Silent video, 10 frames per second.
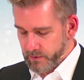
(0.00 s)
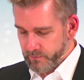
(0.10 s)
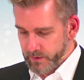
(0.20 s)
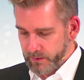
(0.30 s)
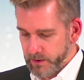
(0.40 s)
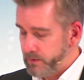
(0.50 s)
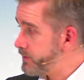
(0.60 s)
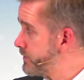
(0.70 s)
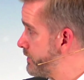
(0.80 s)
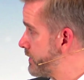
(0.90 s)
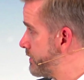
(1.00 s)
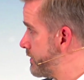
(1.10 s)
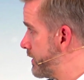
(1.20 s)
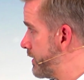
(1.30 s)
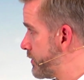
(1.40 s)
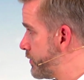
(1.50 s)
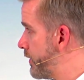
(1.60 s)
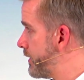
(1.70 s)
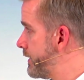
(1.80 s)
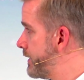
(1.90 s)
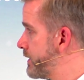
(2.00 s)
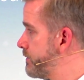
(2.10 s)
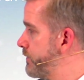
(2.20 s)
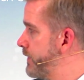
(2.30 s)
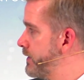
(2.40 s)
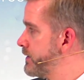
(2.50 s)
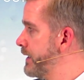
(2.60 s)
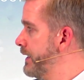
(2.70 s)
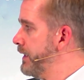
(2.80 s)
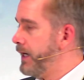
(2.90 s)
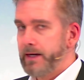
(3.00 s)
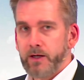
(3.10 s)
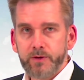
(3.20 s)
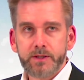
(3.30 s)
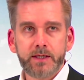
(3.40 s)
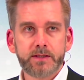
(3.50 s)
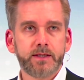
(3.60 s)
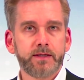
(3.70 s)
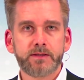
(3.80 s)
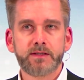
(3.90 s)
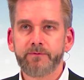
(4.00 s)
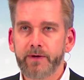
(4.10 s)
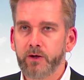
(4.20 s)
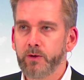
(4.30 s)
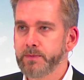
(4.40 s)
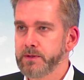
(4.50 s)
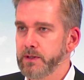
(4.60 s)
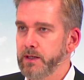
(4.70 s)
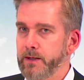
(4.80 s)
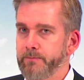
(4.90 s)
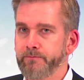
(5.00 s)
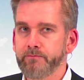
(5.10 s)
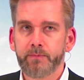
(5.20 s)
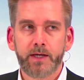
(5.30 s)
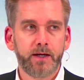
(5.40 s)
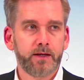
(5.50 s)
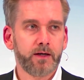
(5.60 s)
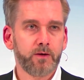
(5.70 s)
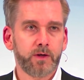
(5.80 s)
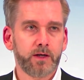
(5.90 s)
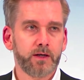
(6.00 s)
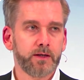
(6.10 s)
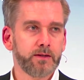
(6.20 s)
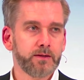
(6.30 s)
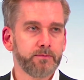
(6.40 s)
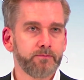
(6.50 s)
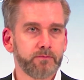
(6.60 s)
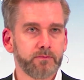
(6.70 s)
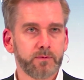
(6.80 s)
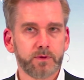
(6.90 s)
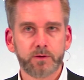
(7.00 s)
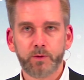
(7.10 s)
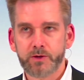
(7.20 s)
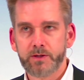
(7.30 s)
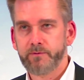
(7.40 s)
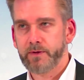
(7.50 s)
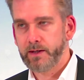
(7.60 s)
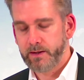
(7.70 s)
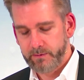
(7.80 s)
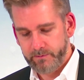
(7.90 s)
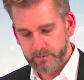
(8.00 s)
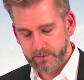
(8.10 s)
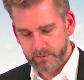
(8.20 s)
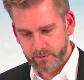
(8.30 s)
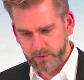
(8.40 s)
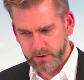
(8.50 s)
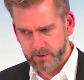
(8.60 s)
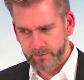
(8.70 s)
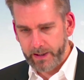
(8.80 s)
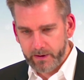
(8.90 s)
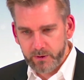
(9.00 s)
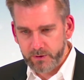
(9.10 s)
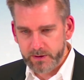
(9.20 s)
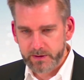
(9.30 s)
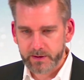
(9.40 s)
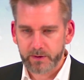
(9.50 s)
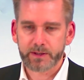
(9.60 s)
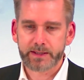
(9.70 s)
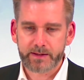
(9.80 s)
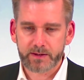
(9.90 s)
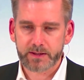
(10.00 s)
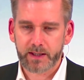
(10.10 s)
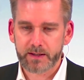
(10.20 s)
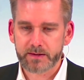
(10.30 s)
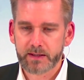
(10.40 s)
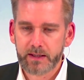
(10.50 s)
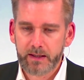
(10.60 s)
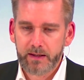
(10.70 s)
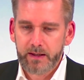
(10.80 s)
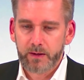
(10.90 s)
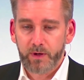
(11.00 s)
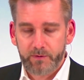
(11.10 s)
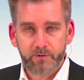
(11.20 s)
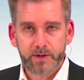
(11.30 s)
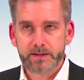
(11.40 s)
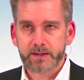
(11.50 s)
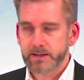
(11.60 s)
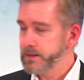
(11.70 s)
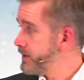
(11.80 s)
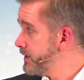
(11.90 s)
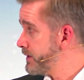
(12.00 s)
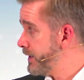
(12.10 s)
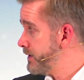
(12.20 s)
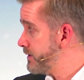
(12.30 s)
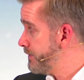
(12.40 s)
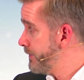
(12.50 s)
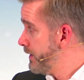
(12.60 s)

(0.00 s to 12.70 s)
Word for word: offering, but also ex uh, external index providers. Analytics that is developed um, by our um, quantitative, um, quantitative analysts and our data science. Reference and static data